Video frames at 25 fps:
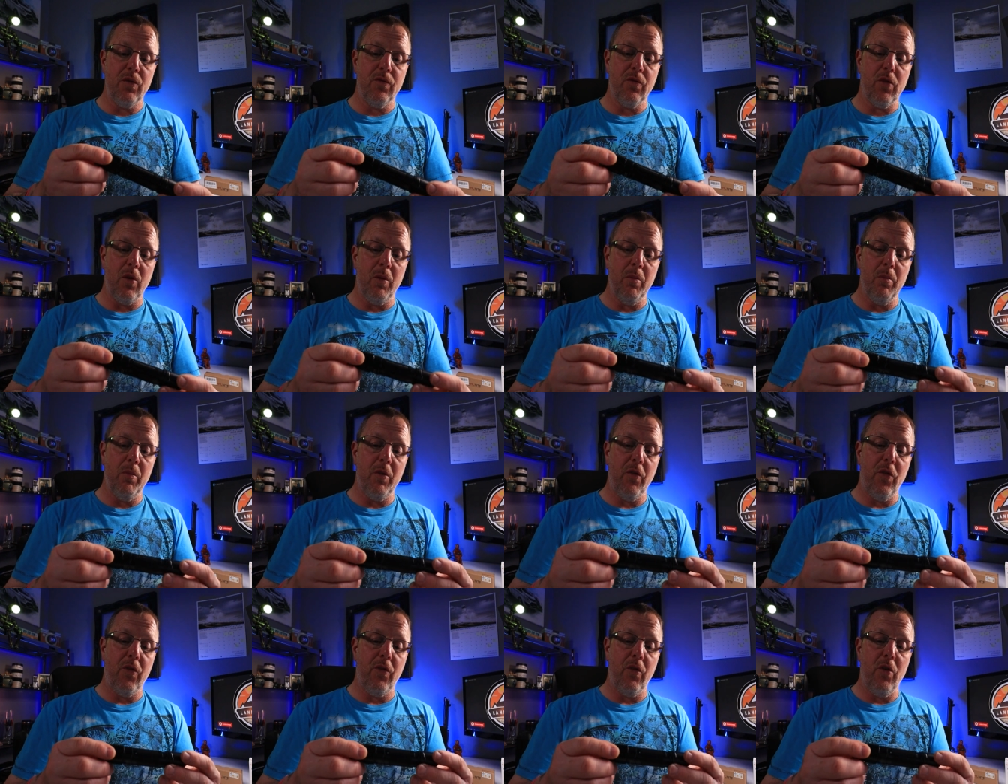
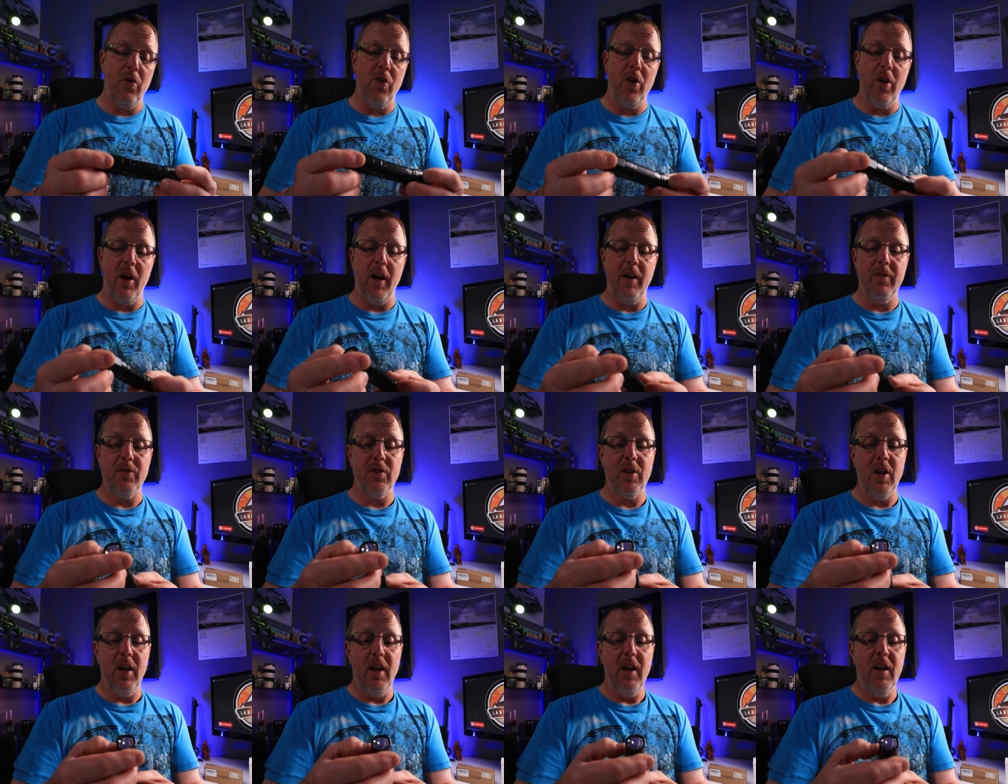from
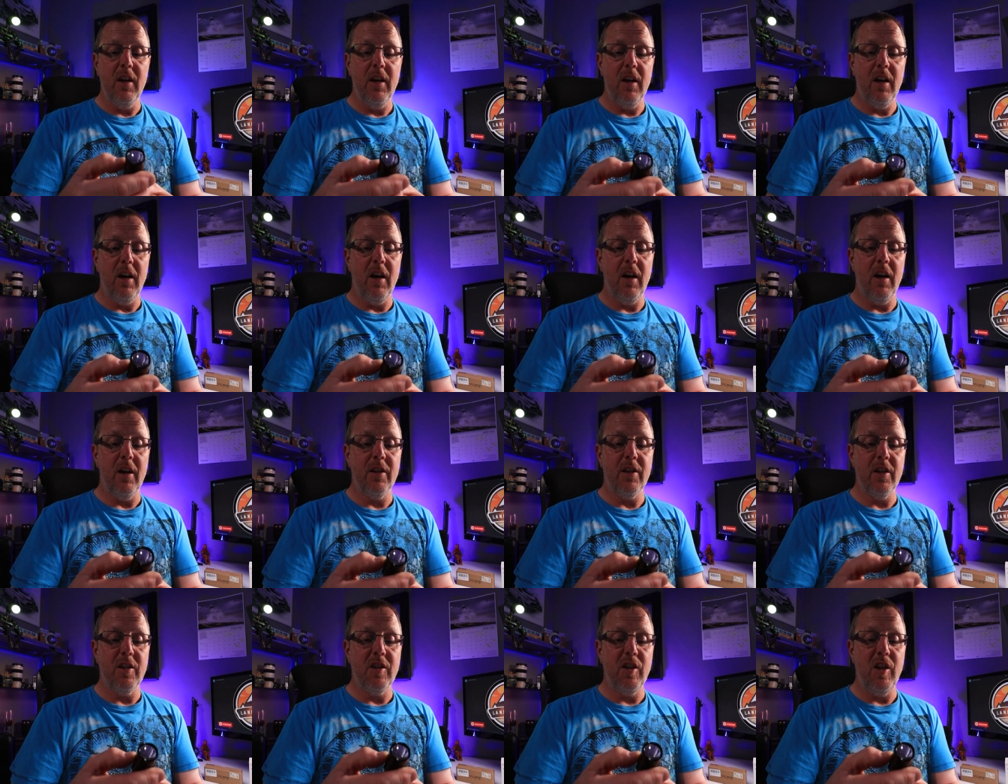Thrunite,
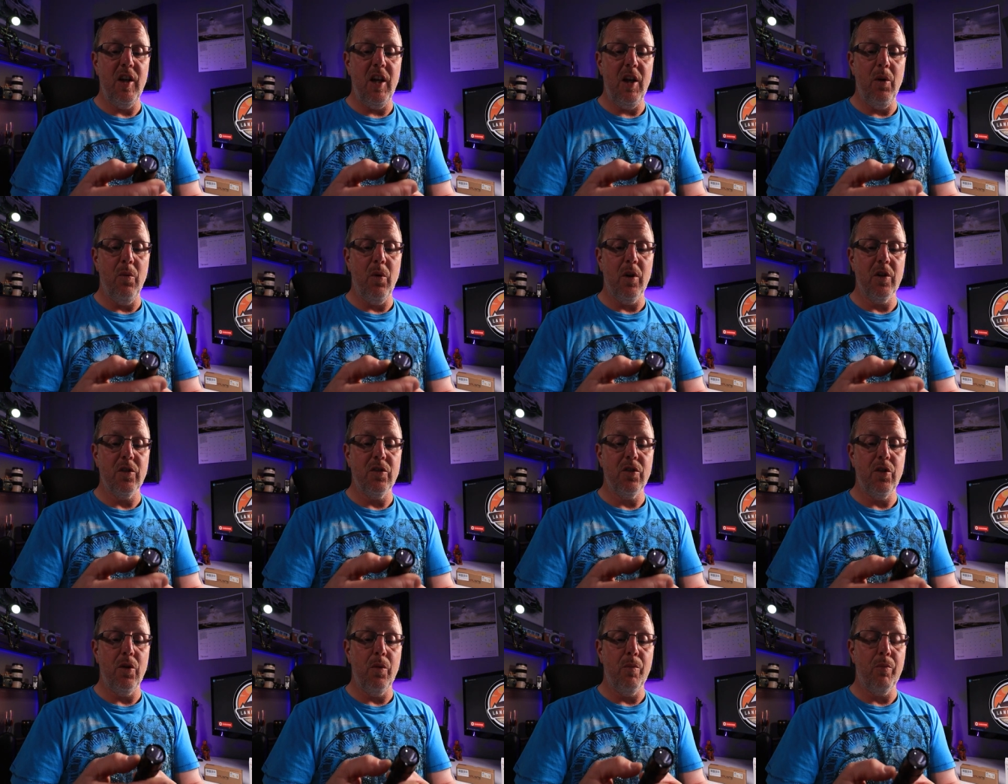uh, the T
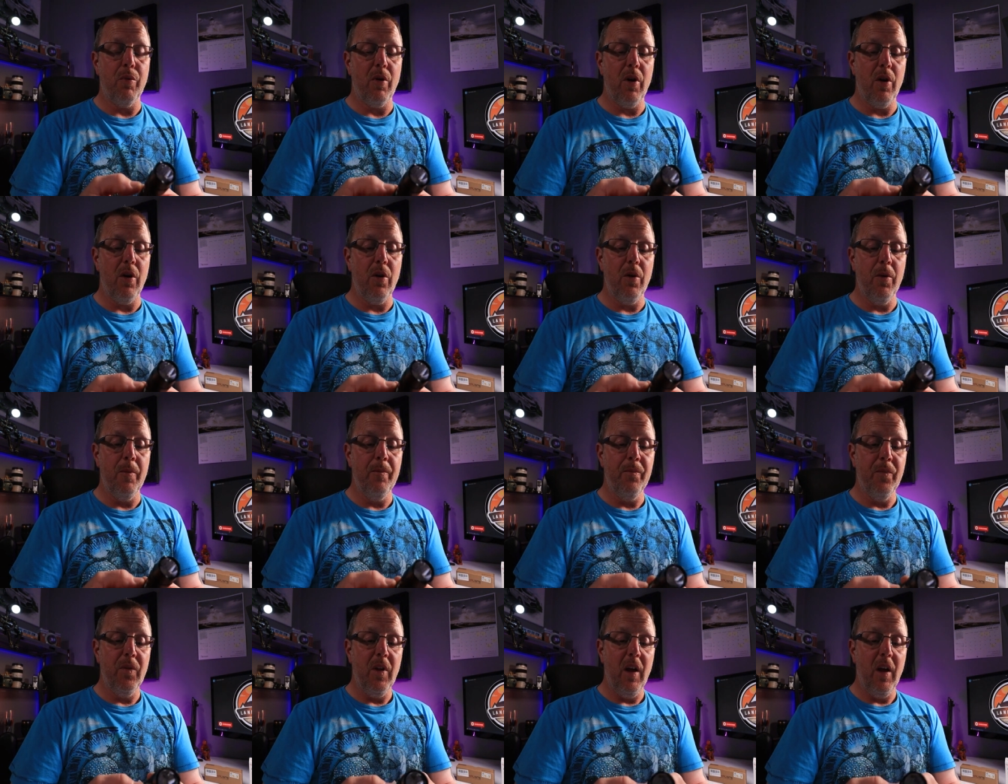N twelve Pro.